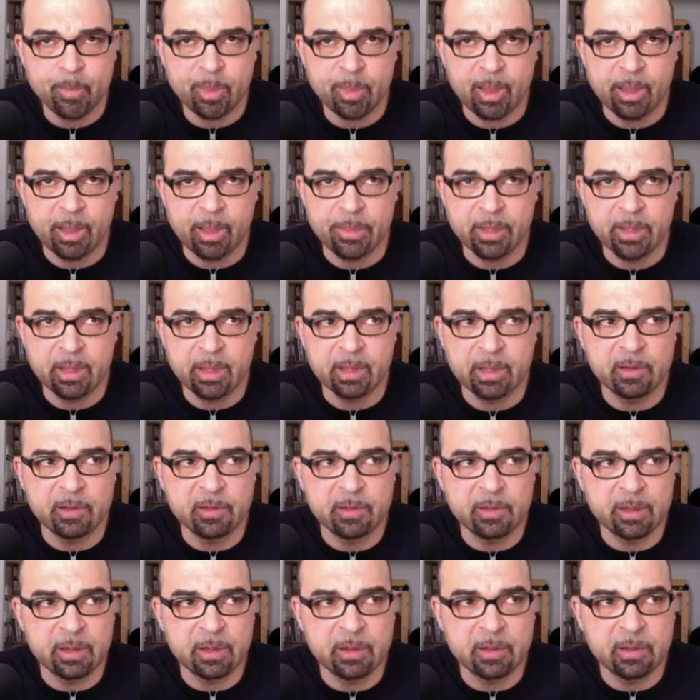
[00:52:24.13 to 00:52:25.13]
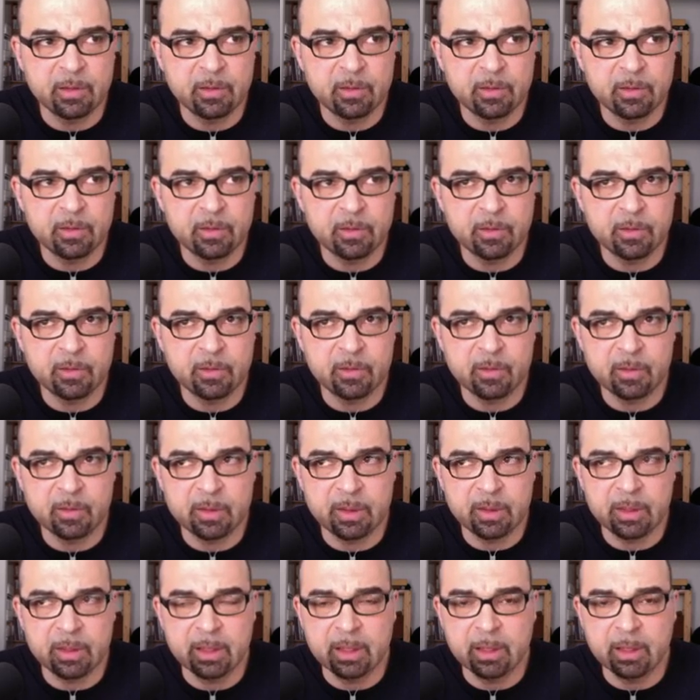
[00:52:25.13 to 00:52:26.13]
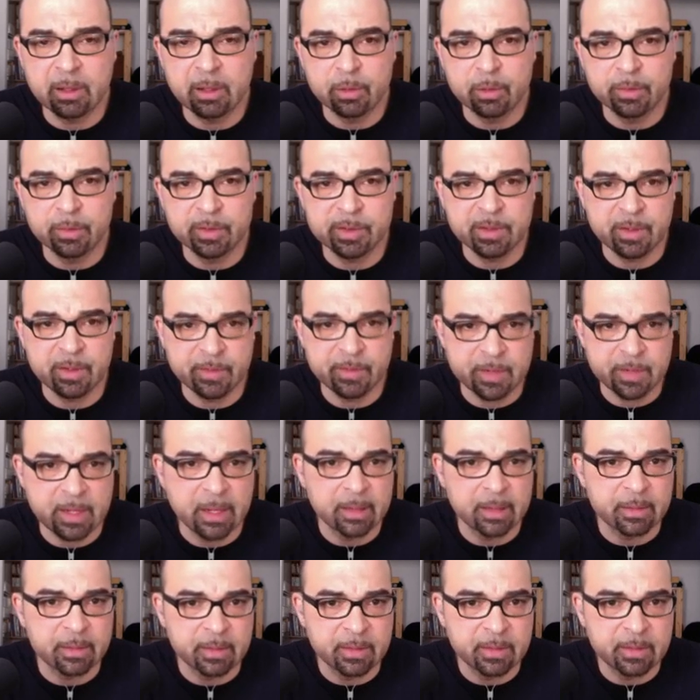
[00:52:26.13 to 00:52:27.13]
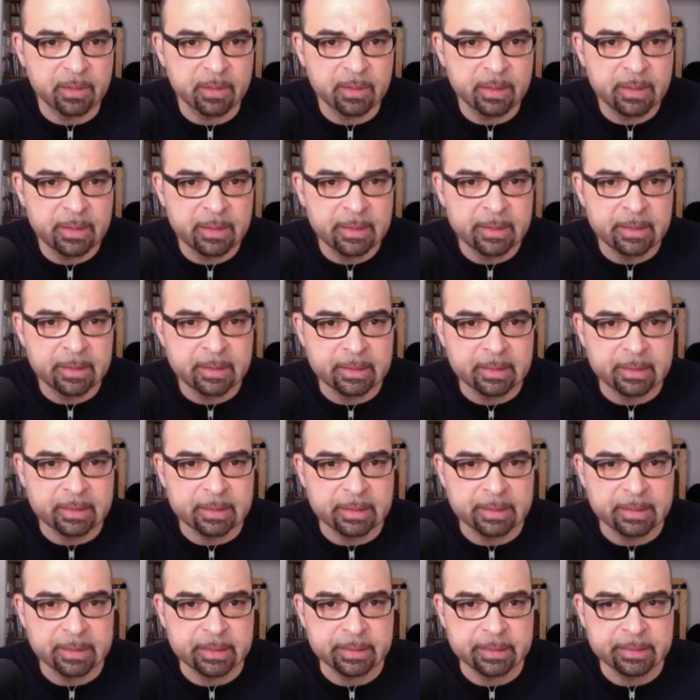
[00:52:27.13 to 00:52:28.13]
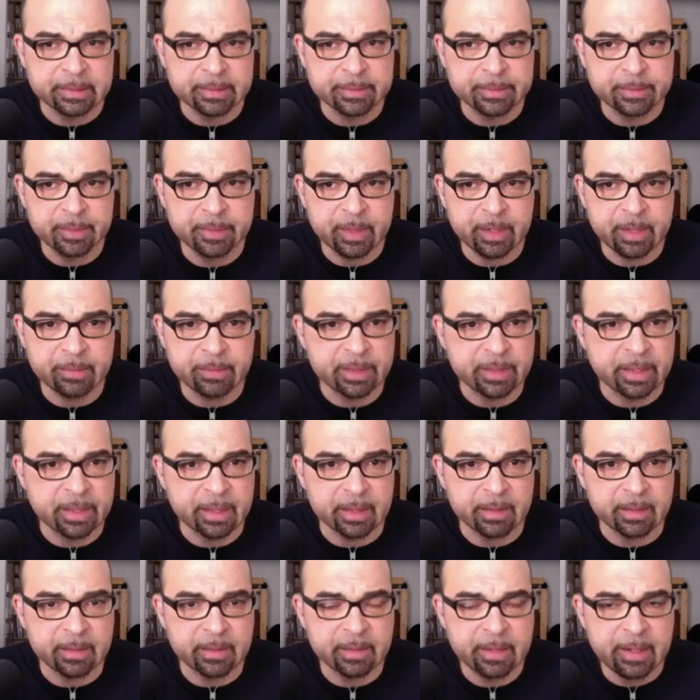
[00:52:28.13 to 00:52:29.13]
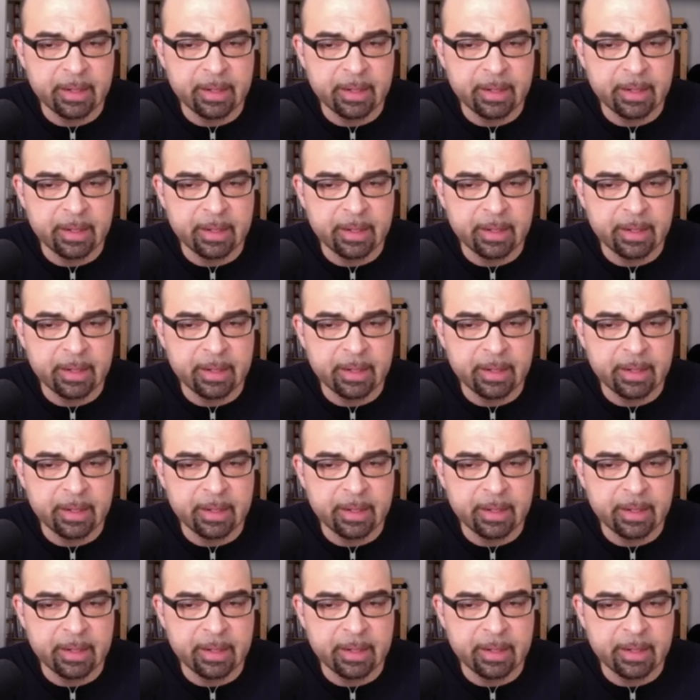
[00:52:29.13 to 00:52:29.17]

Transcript: I think it seats a little over 700 every night.